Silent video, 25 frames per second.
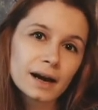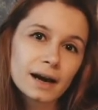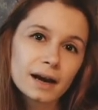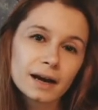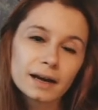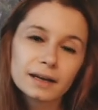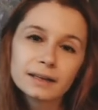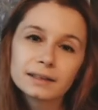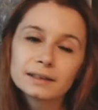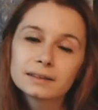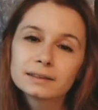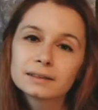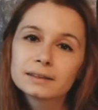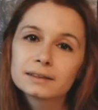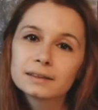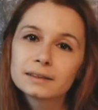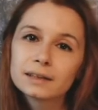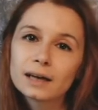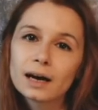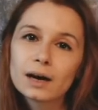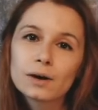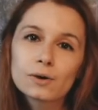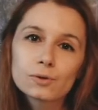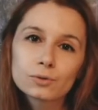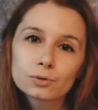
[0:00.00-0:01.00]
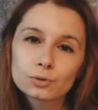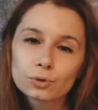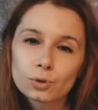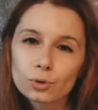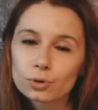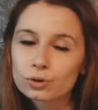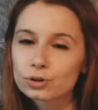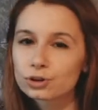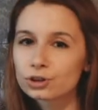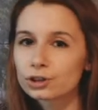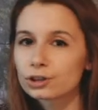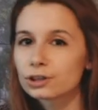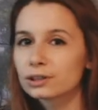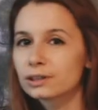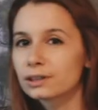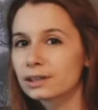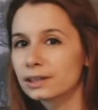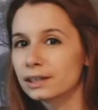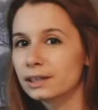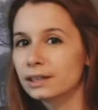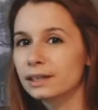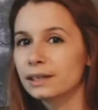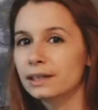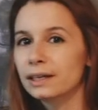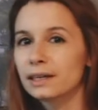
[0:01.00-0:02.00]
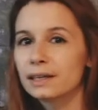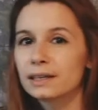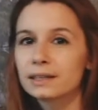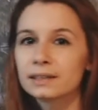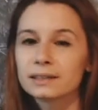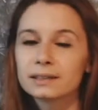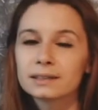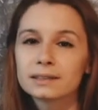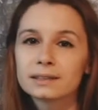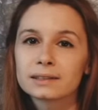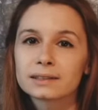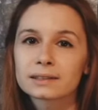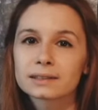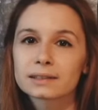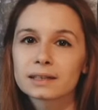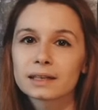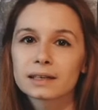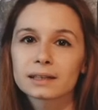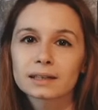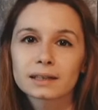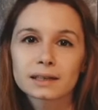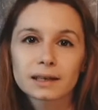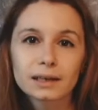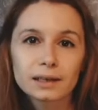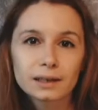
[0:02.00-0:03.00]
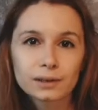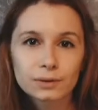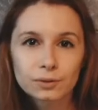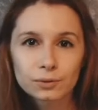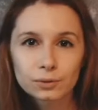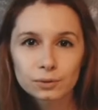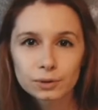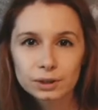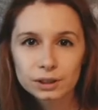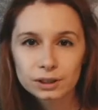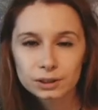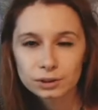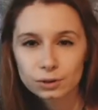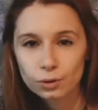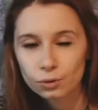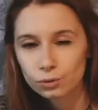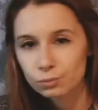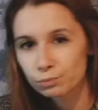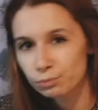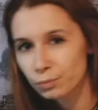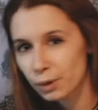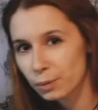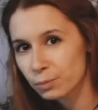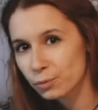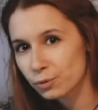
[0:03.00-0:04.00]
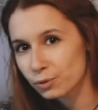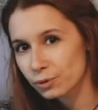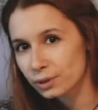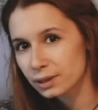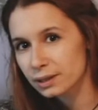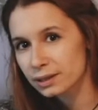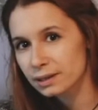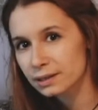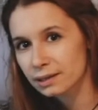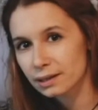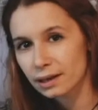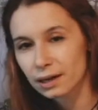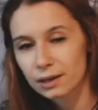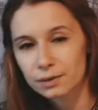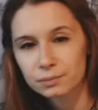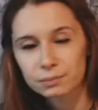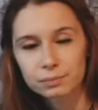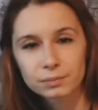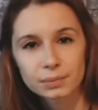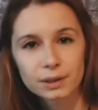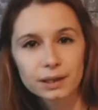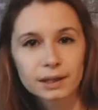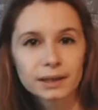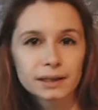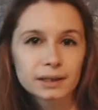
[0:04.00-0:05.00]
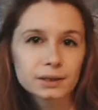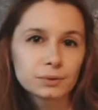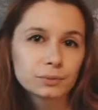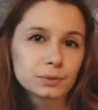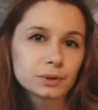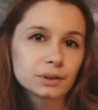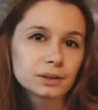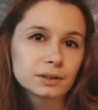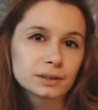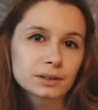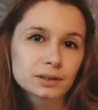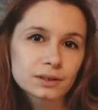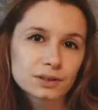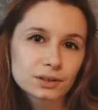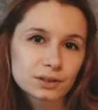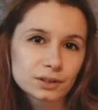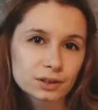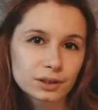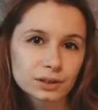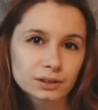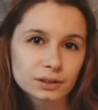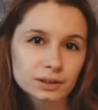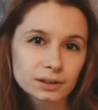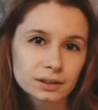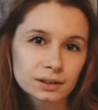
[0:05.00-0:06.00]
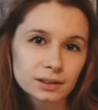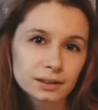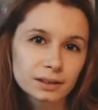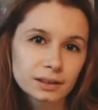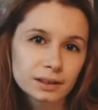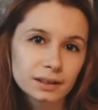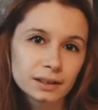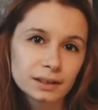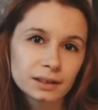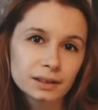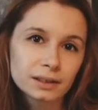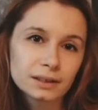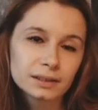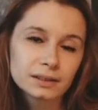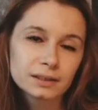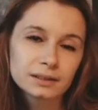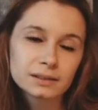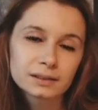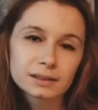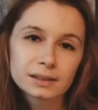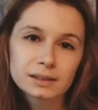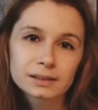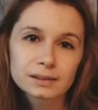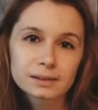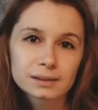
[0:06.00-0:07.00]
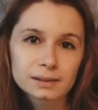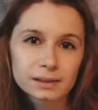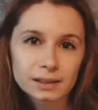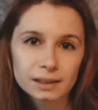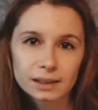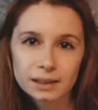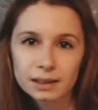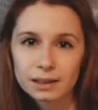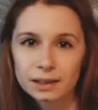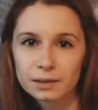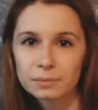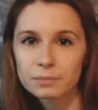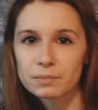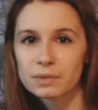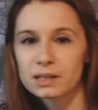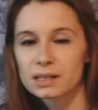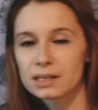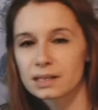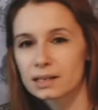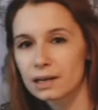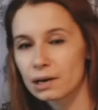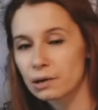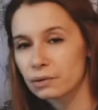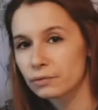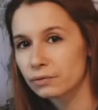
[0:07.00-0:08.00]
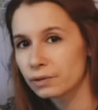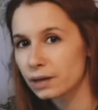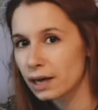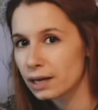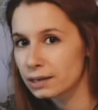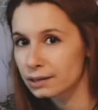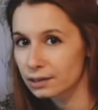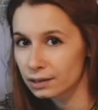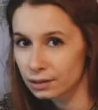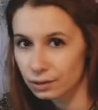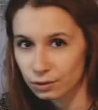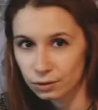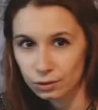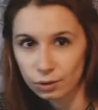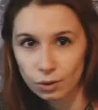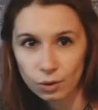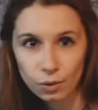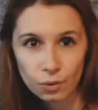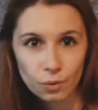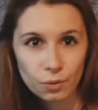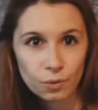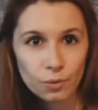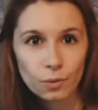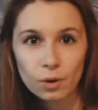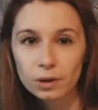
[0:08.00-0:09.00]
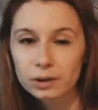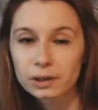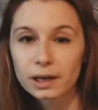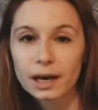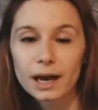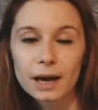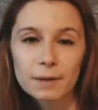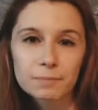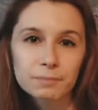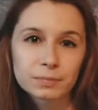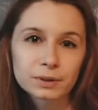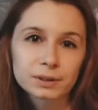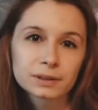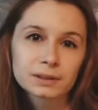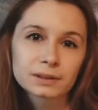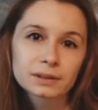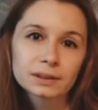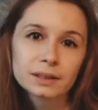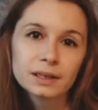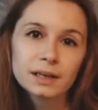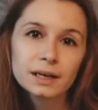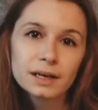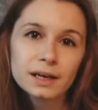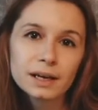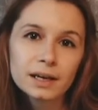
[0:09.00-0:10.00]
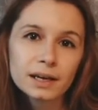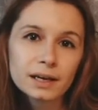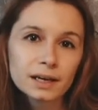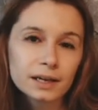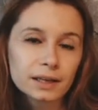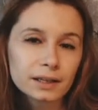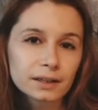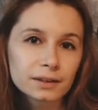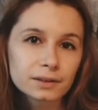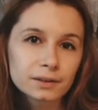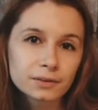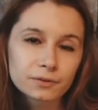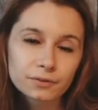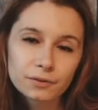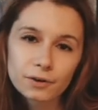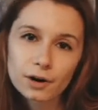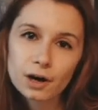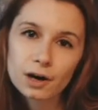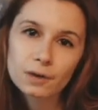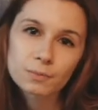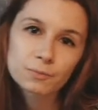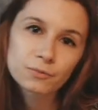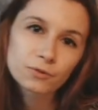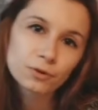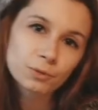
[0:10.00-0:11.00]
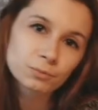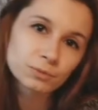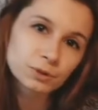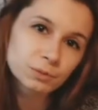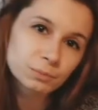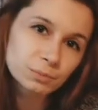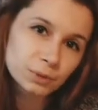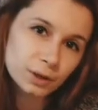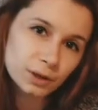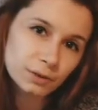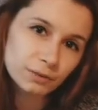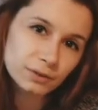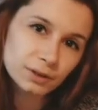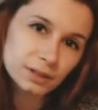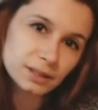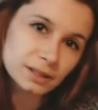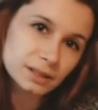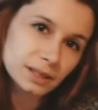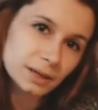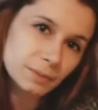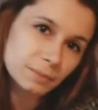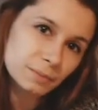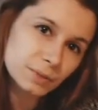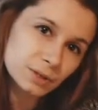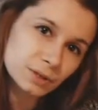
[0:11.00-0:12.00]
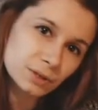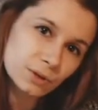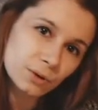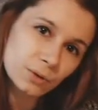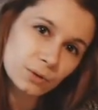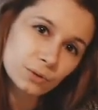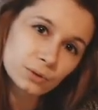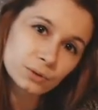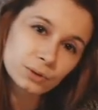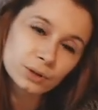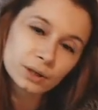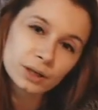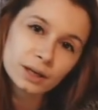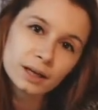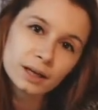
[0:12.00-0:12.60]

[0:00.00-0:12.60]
and how tortured he is, and how his own memories are plagued with uncertainty since he himself doesn't know what happened in the farm from the previous episode.